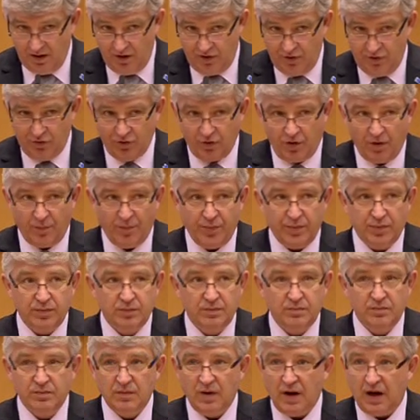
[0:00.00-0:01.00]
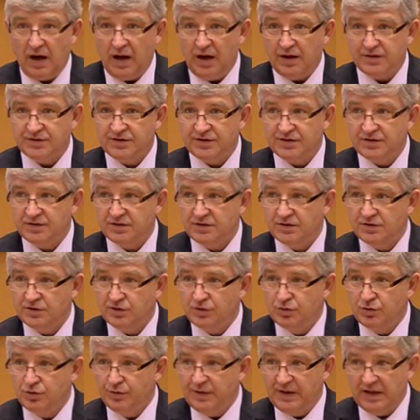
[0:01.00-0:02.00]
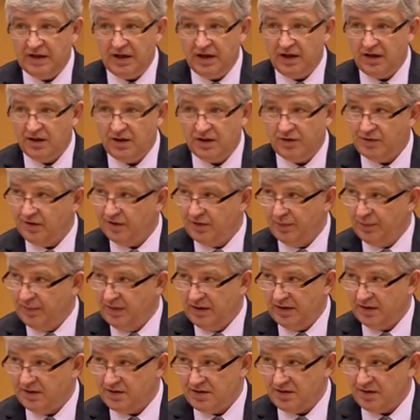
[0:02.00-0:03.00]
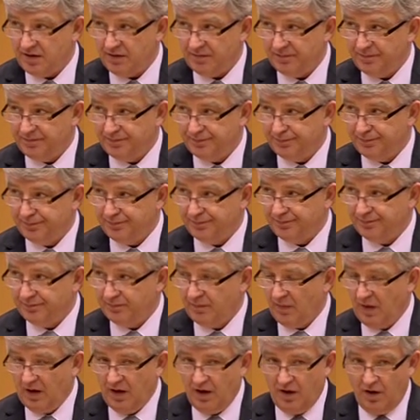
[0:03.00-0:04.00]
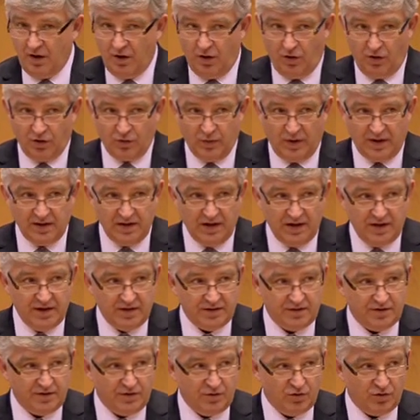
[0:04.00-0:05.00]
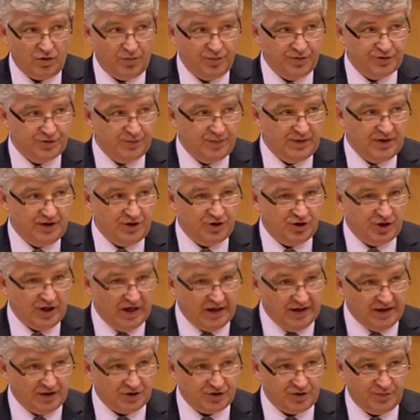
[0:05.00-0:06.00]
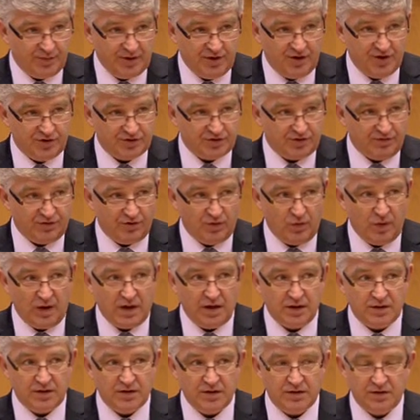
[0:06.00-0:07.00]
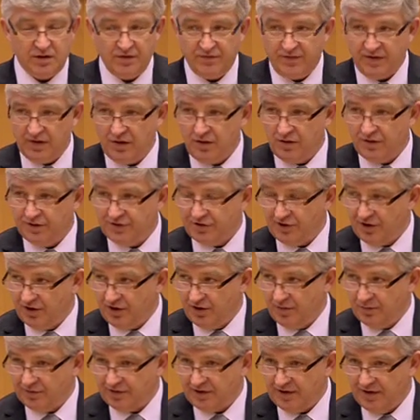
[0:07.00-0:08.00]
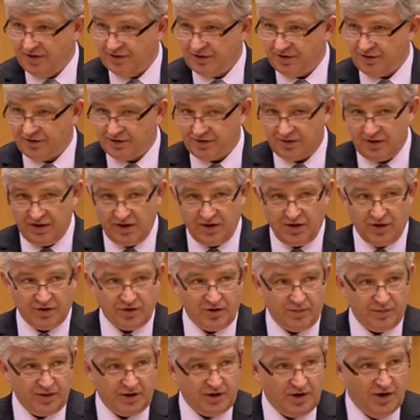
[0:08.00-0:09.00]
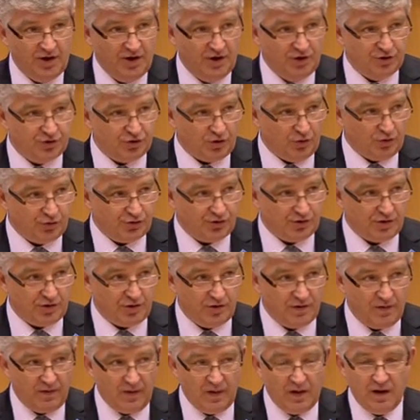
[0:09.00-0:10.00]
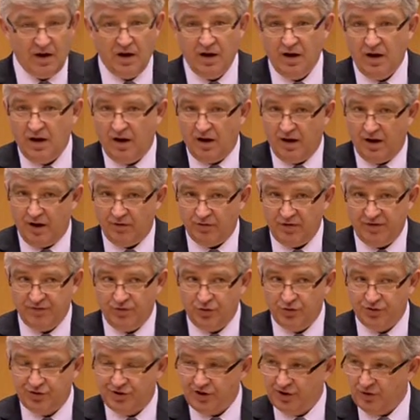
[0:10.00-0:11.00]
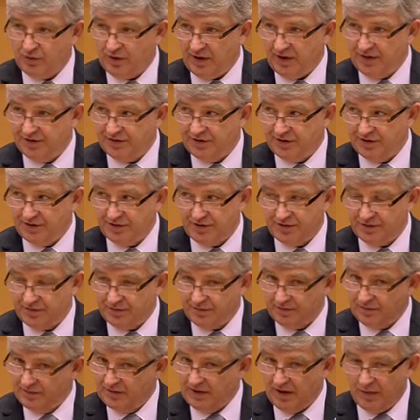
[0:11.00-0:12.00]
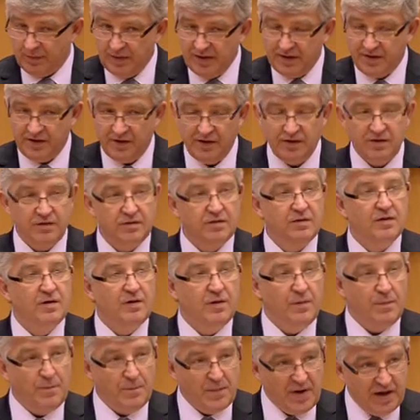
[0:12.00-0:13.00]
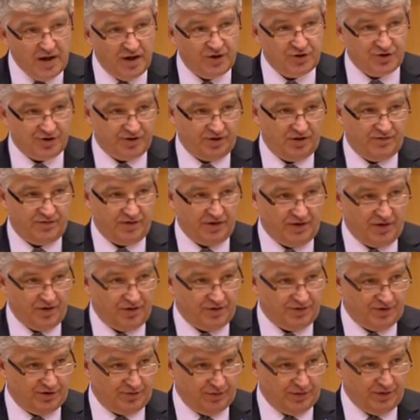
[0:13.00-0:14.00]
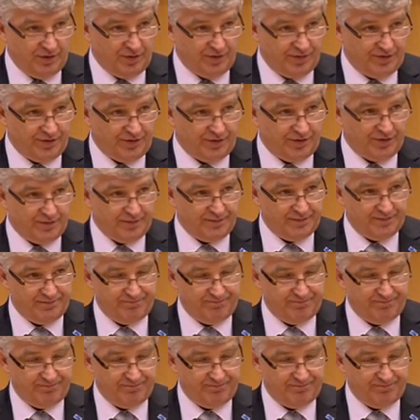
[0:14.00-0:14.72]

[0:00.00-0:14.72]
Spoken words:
Europe has to regain credibility. On one hand, Europe is being challenged because of quite difficult circumstances, economic, social, refugee crisis. There are many major difficulties we go through.